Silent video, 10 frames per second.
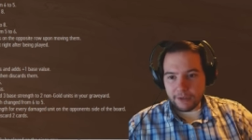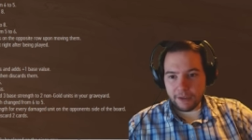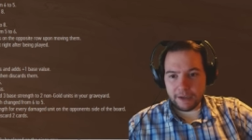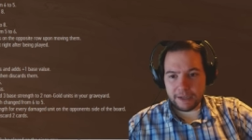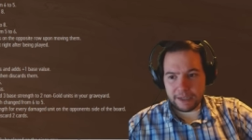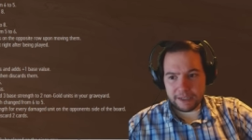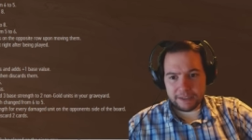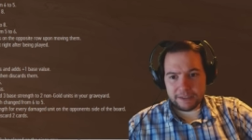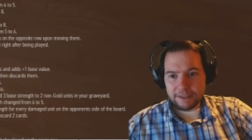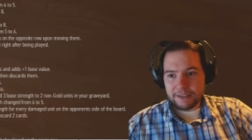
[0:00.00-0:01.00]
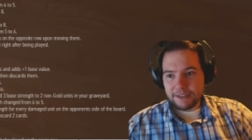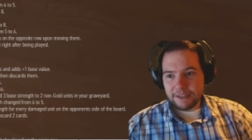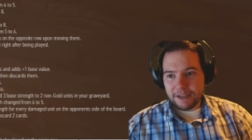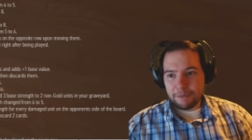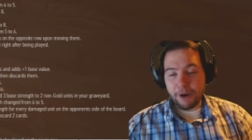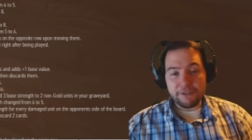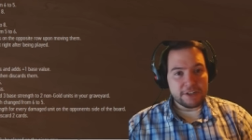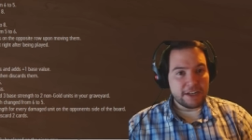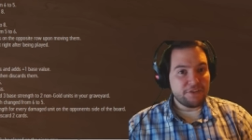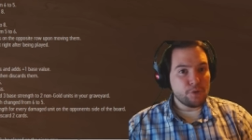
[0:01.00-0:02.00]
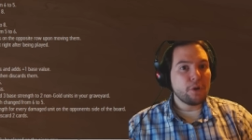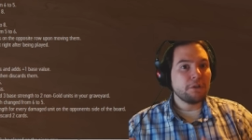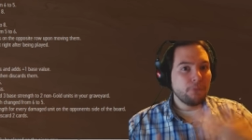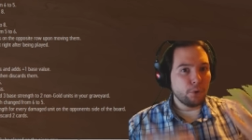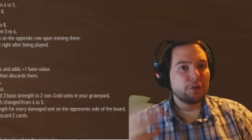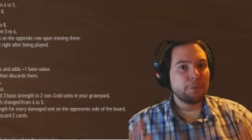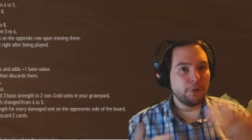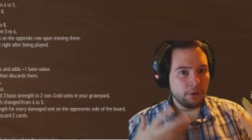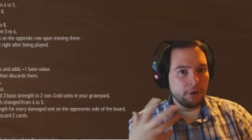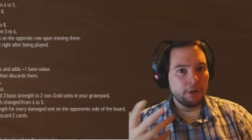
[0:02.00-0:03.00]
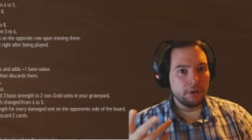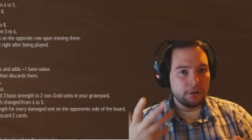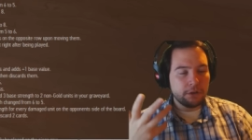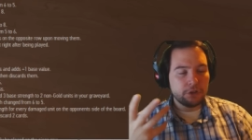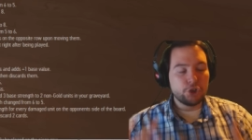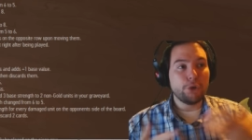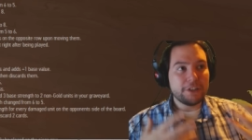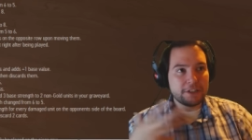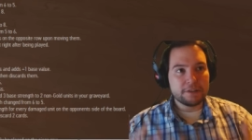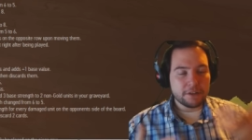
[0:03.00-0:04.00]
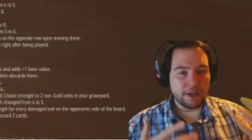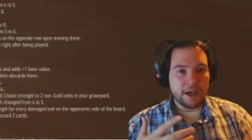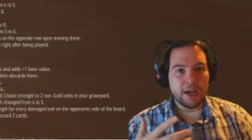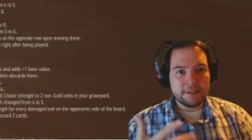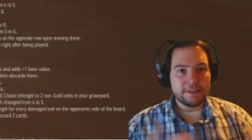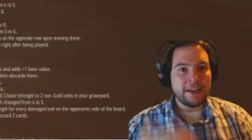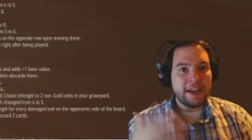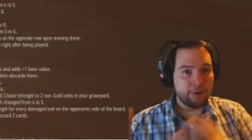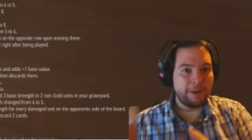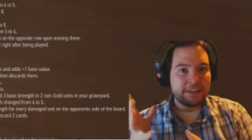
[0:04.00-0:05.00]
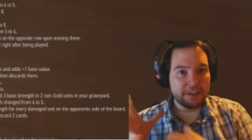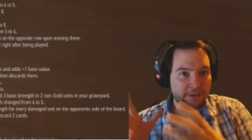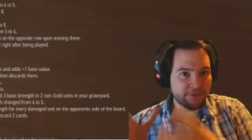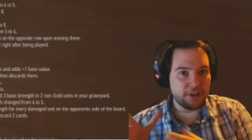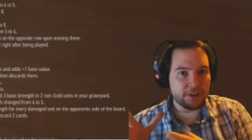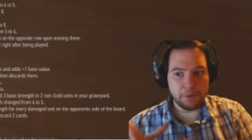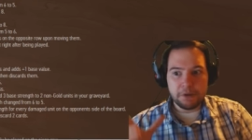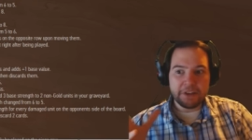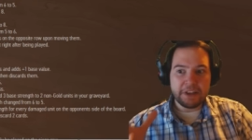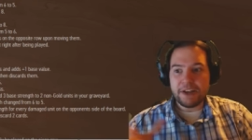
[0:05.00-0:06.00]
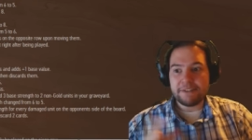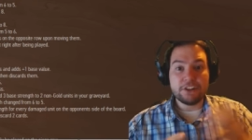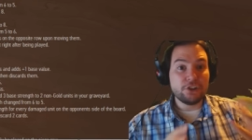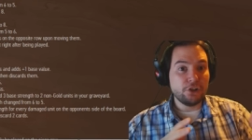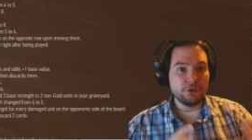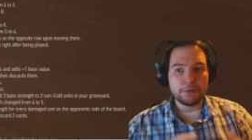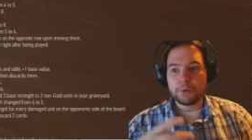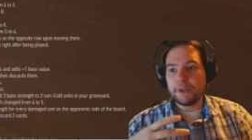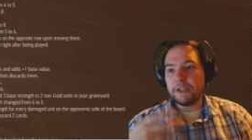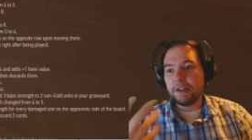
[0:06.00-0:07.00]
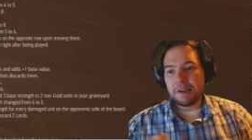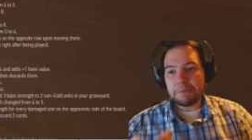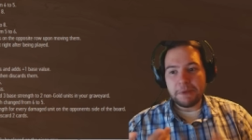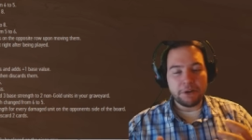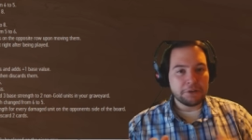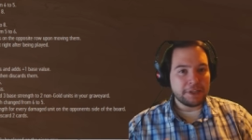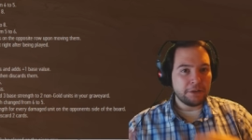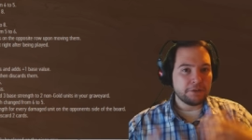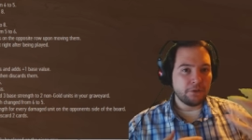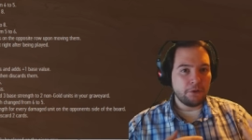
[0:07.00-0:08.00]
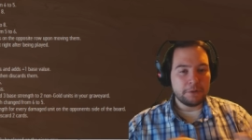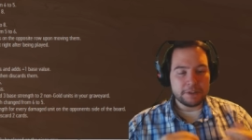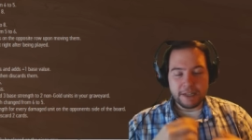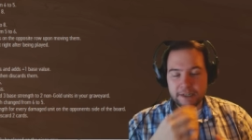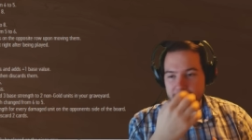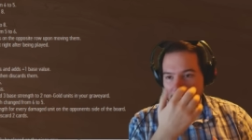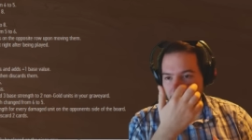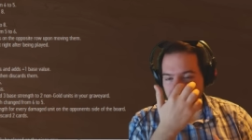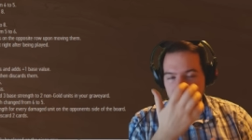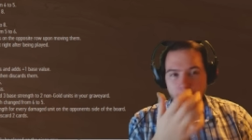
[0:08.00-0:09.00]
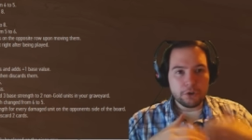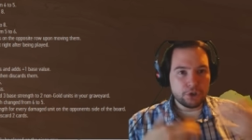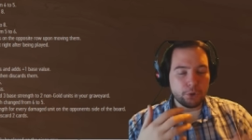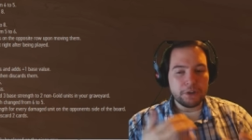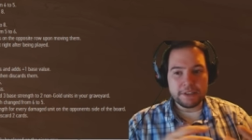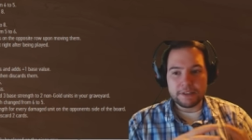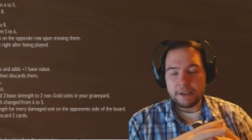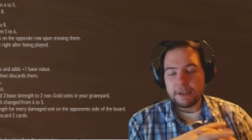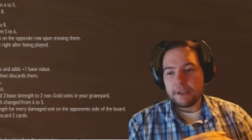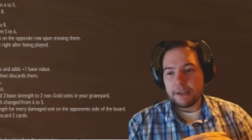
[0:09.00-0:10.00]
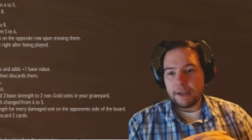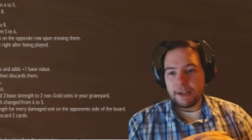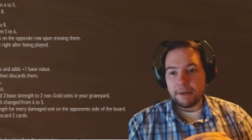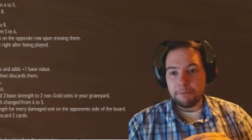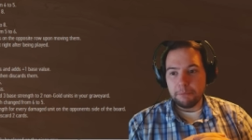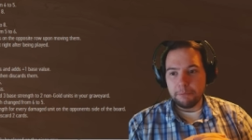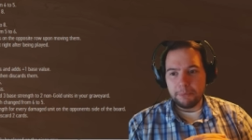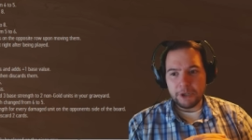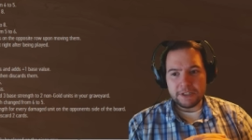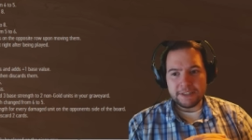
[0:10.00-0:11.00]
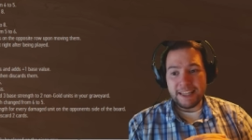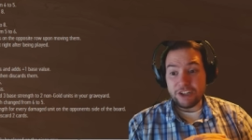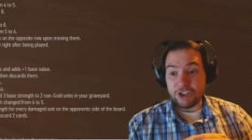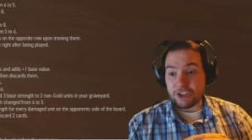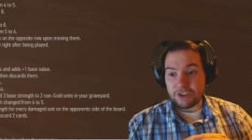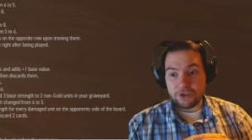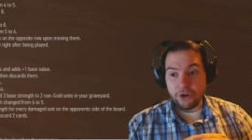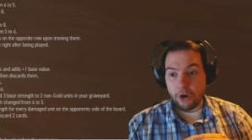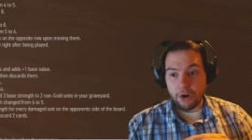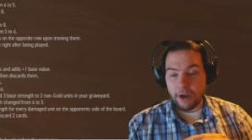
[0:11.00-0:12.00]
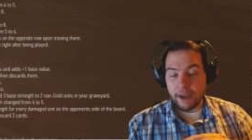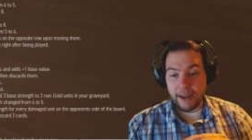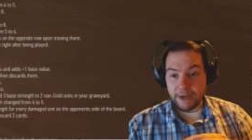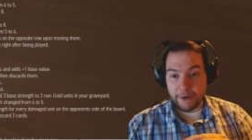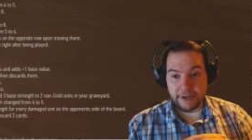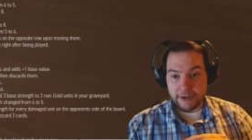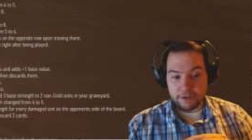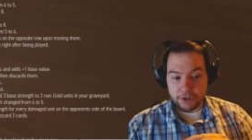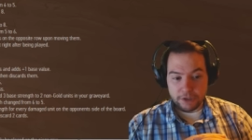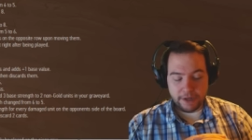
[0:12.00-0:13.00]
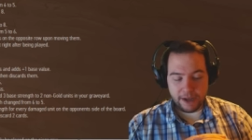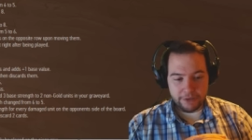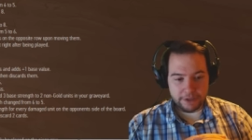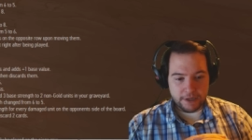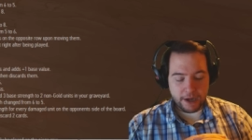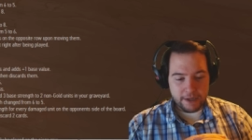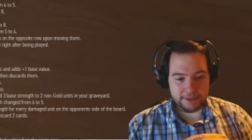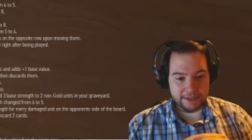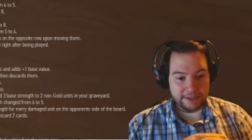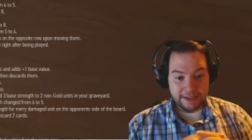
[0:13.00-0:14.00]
But obviously if you want multiple choice cards, then Aeromancy is your first one, and then you have to choose between Marigold's Hailstorm and Skellige Storm for more choice. But they're just not anywhere near as good now, these cards.